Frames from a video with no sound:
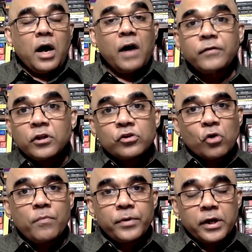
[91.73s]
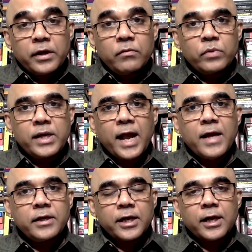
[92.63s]
After this opening, we
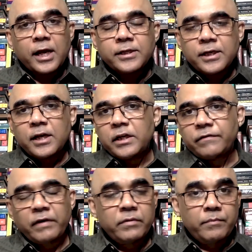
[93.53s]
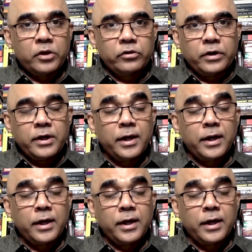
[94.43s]
land in 1995 in Madurai.